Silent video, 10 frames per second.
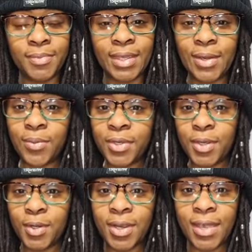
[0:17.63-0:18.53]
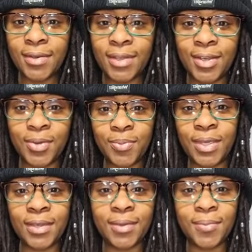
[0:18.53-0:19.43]
Now, where you're at, it could
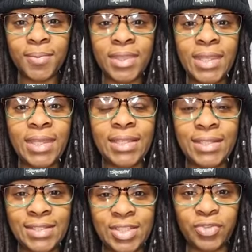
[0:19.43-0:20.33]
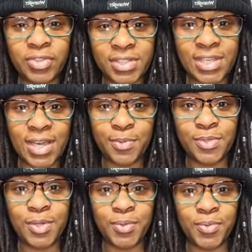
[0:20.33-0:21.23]
be a completely different time
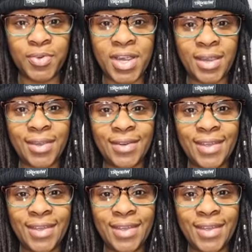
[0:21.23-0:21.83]
zone, right?